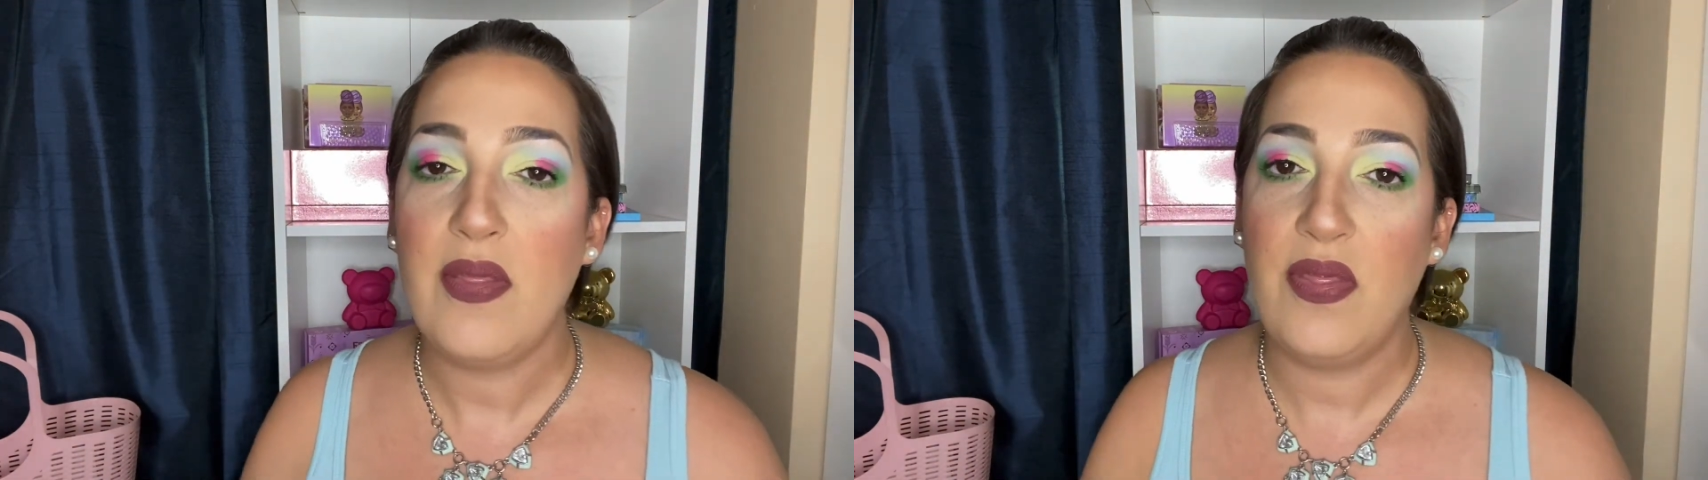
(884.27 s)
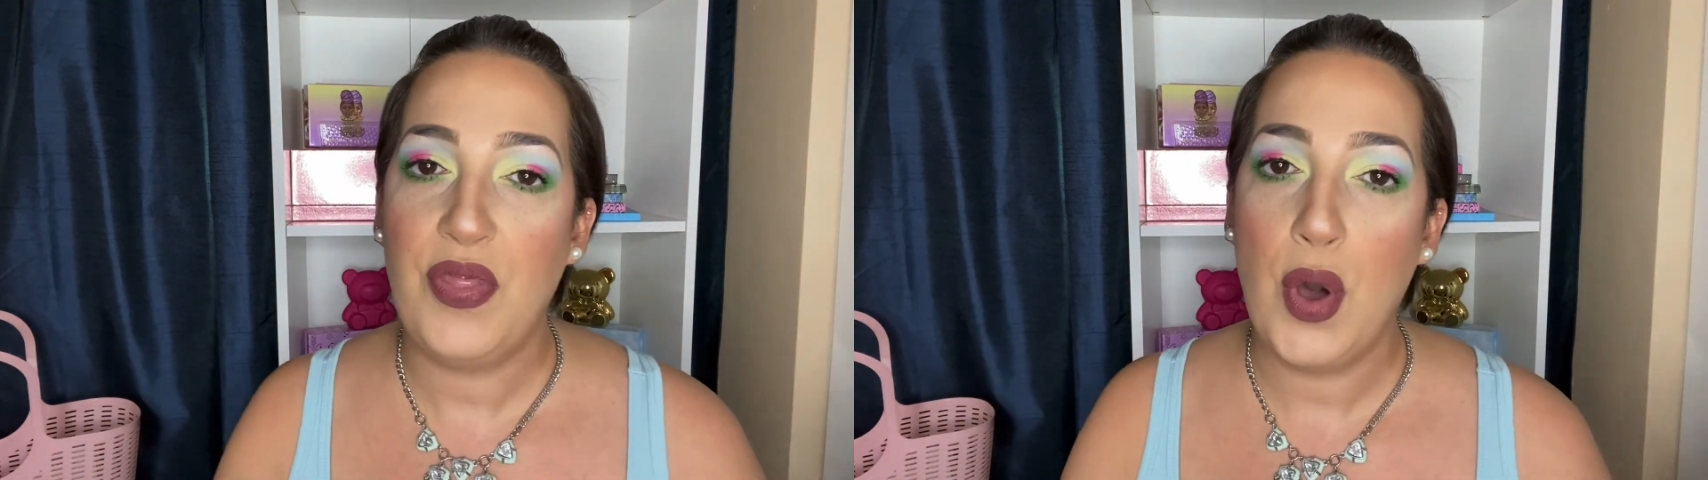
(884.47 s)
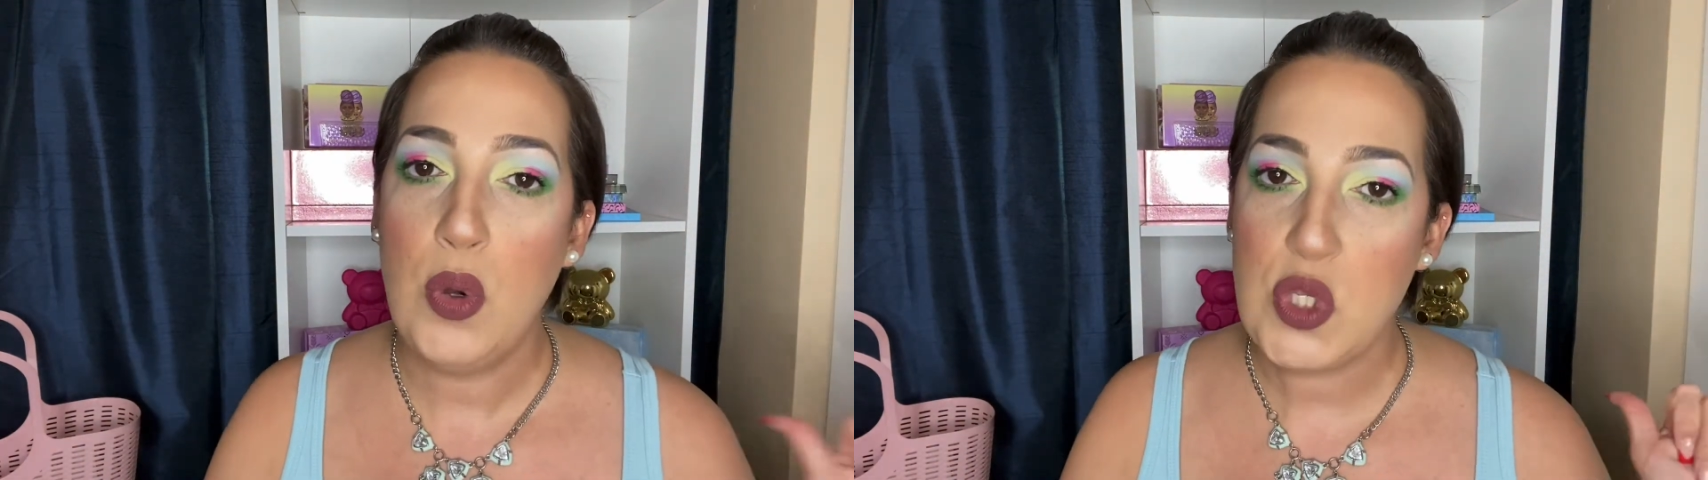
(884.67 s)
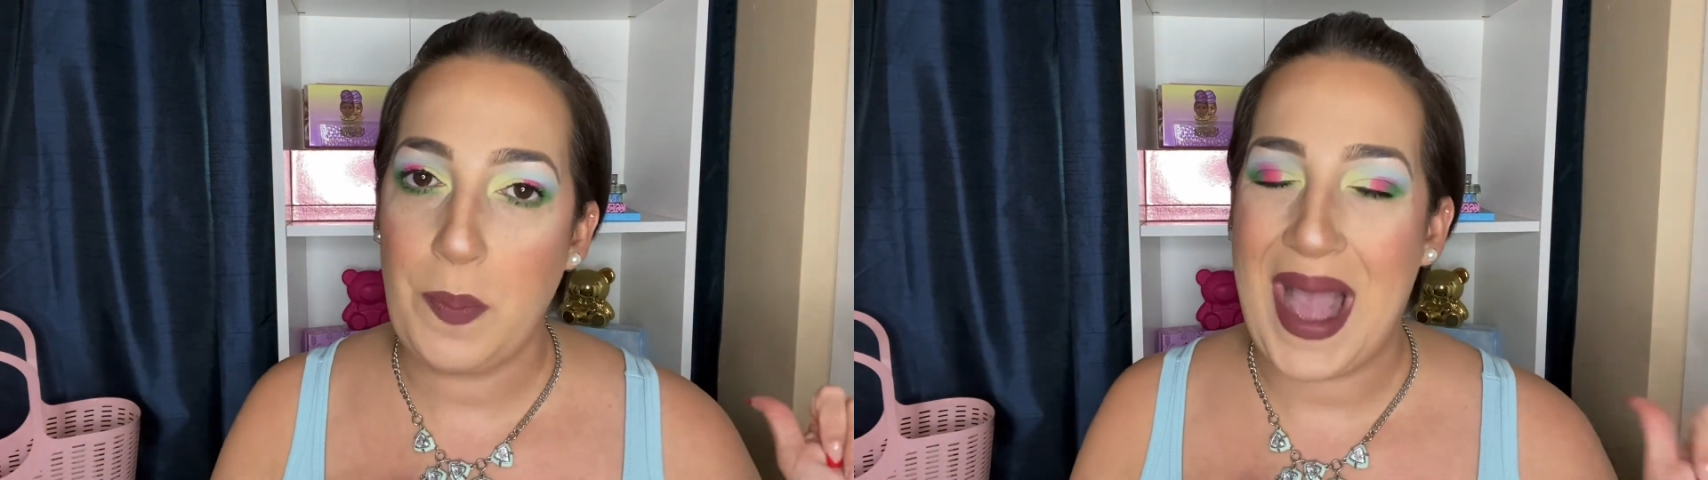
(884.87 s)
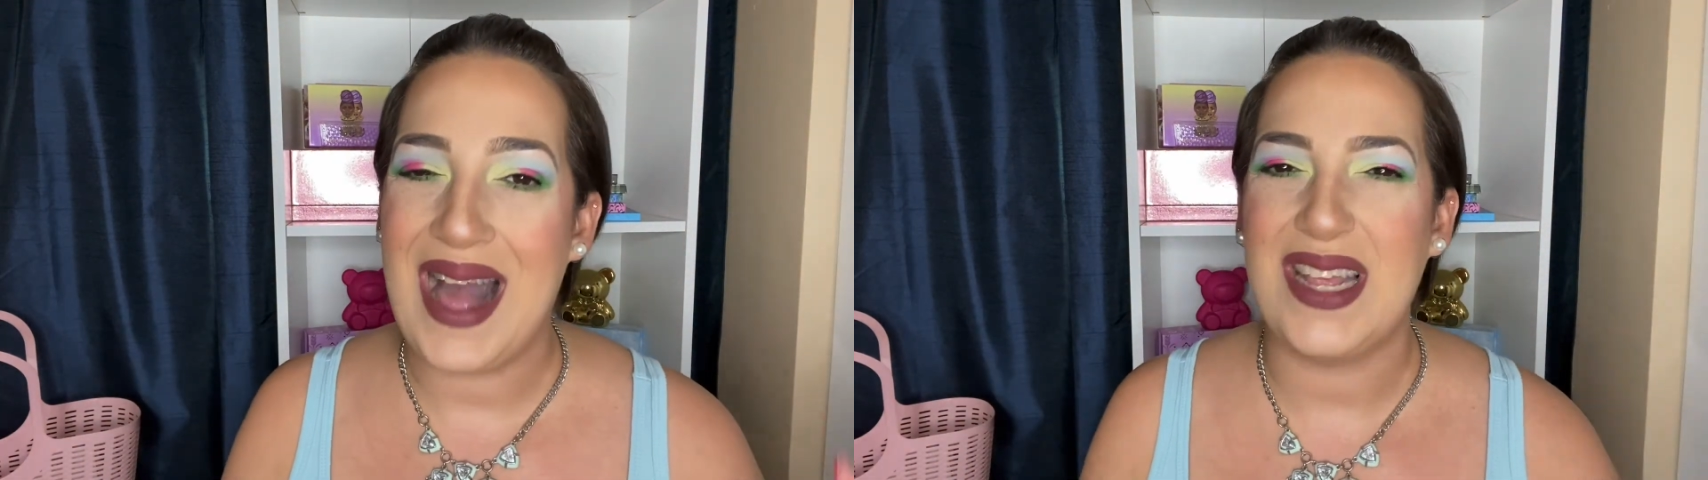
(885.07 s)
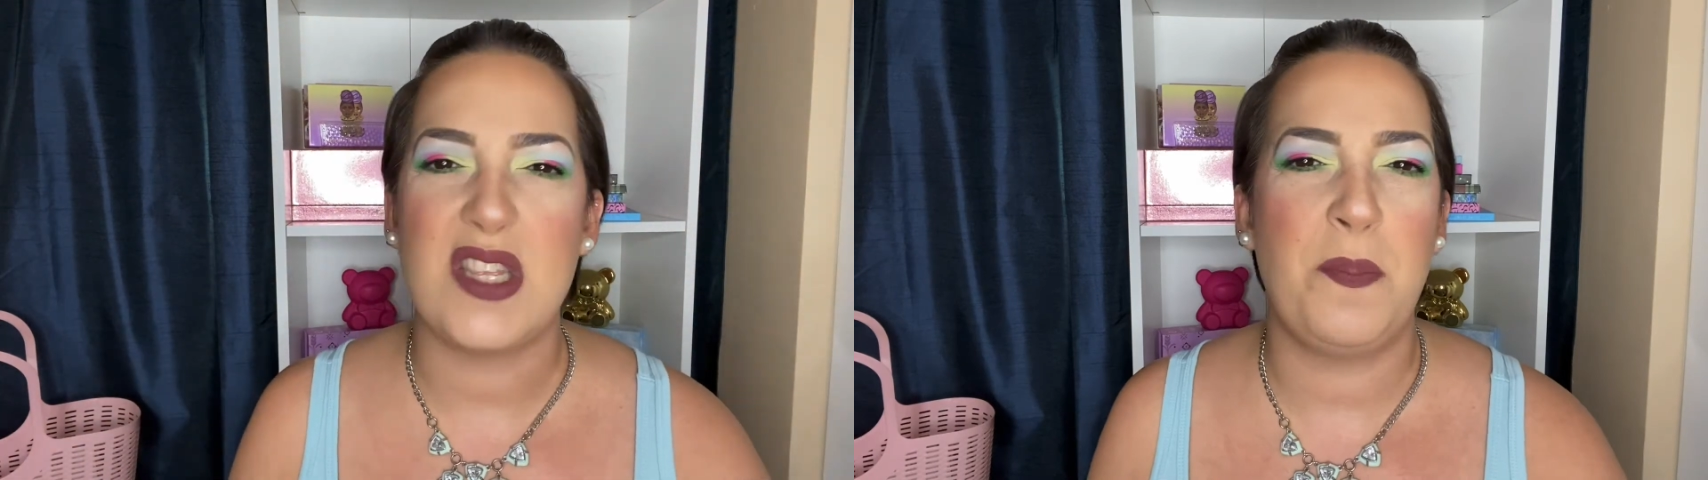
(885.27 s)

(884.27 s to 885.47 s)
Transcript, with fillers: those palettes.